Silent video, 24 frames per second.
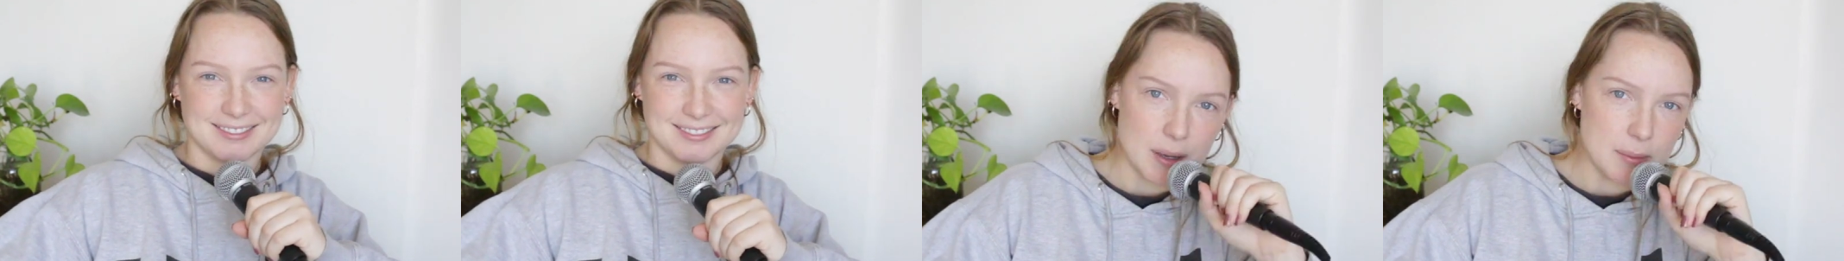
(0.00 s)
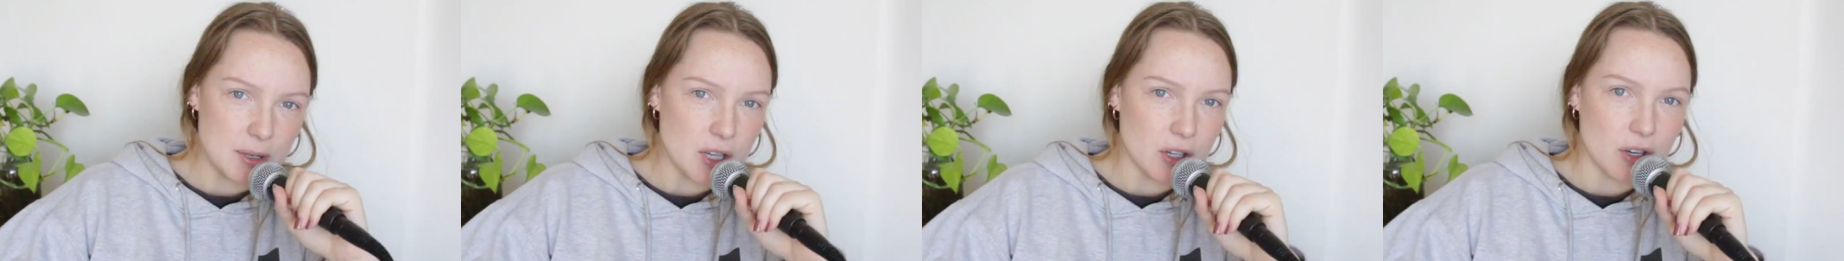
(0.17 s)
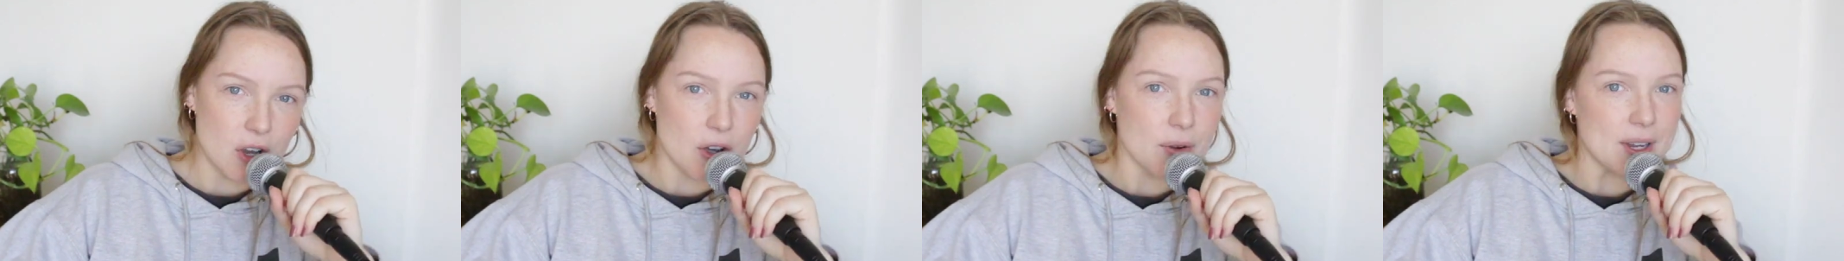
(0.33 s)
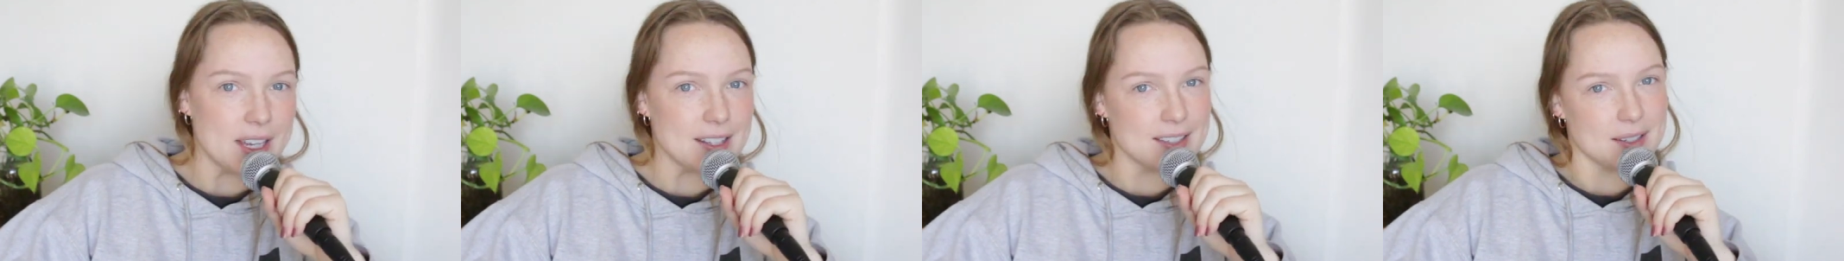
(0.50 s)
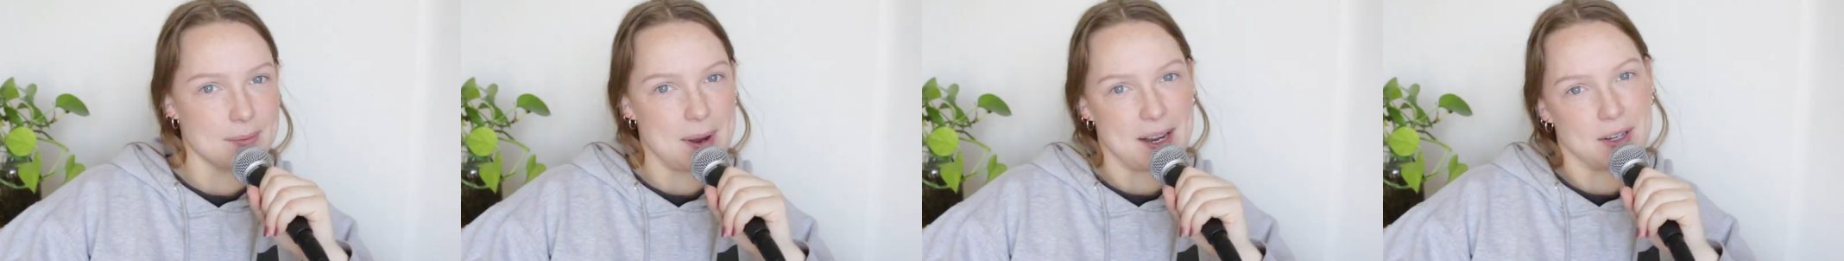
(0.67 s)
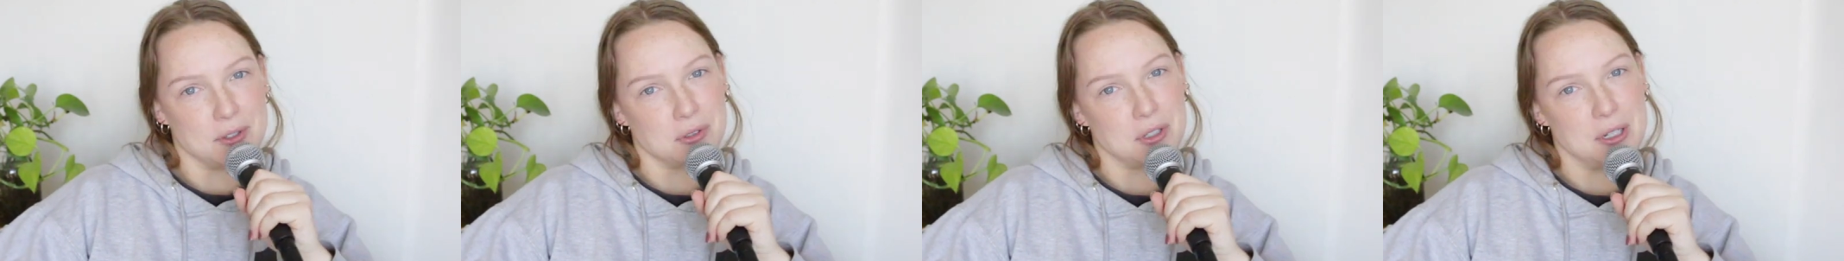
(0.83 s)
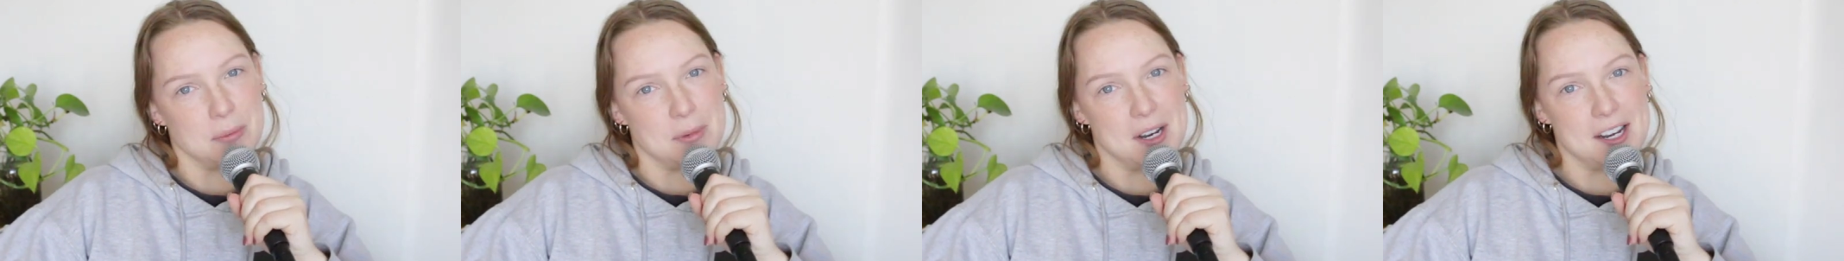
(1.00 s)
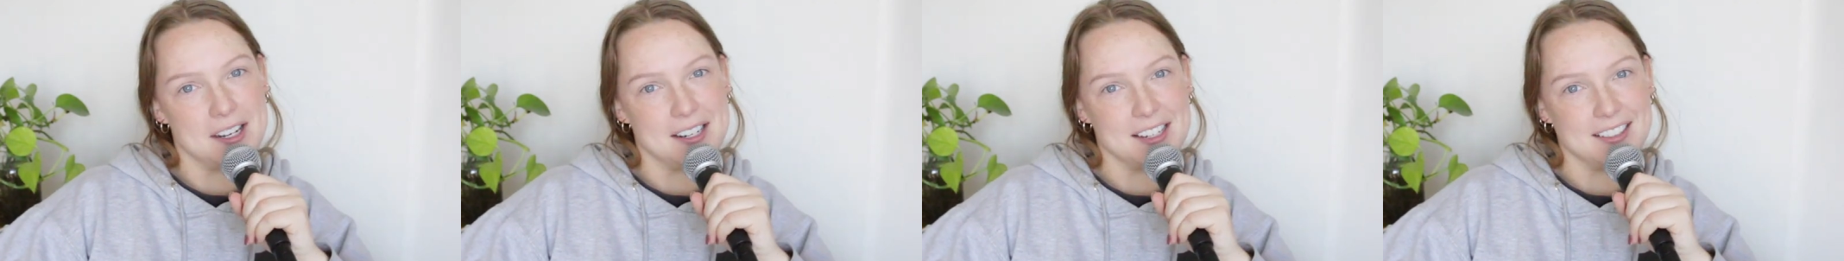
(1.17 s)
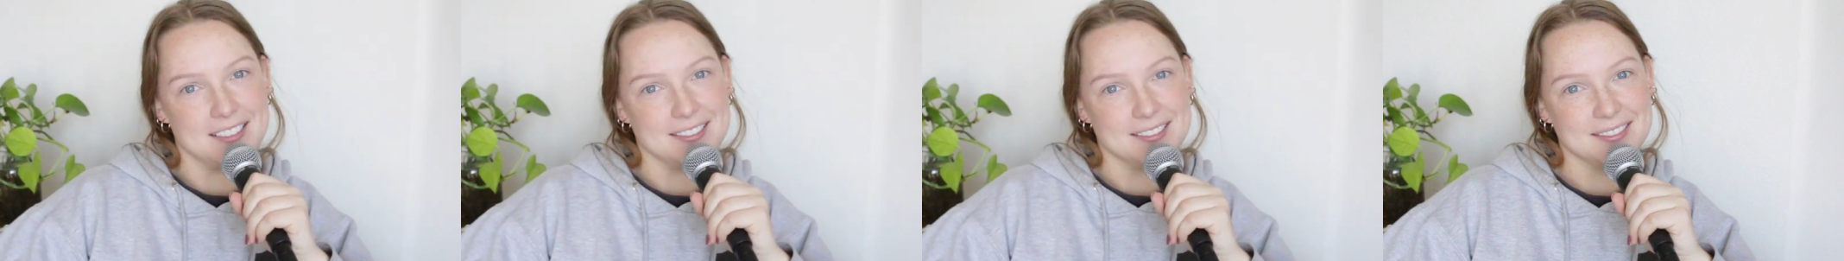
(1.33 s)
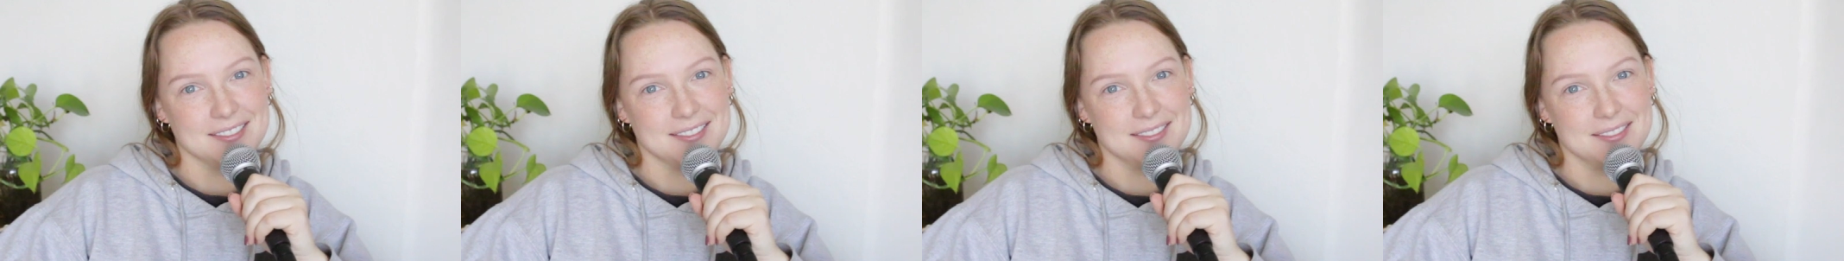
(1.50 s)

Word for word: Maybe I'll go eat some ice cream right now.